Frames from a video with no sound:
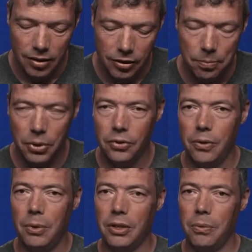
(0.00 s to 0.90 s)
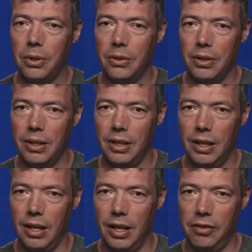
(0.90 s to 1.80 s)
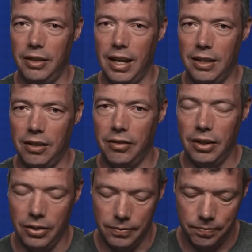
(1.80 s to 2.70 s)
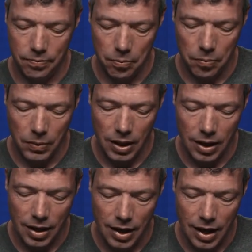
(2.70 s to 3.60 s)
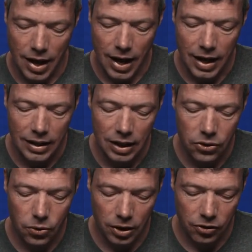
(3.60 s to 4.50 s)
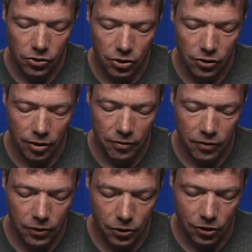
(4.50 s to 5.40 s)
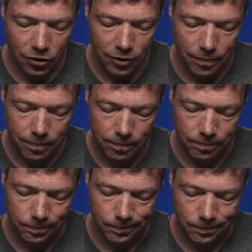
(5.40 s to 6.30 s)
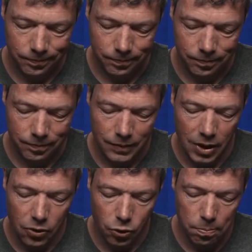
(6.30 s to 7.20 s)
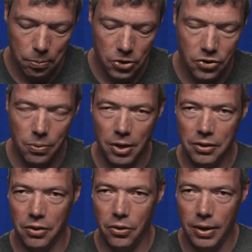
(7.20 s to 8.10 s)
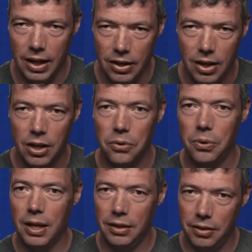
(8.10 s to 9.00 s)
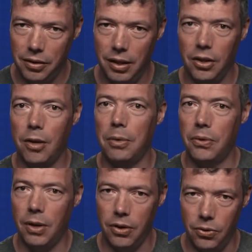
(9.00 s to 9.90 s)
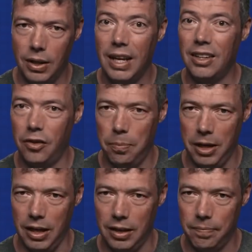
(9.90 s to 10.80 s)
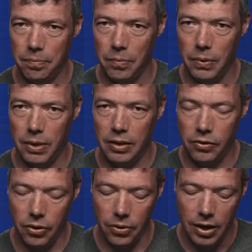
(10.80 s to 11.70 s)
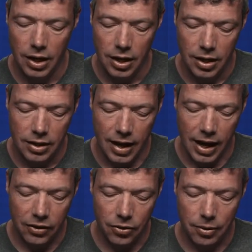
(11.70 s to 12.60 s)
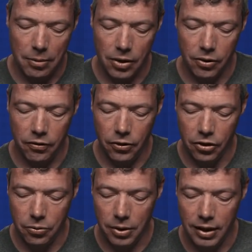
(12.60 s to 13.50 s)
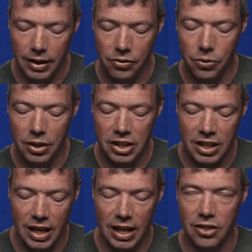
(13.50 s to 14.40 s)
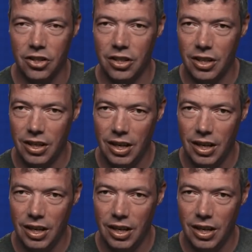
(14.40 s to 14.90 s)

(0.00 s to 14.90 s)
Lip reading: suppose the water wheel is standing still. I need to exert some force to push the water through here to get this thing up and running, to get it spinning, right? So the actual amount of force relates to the change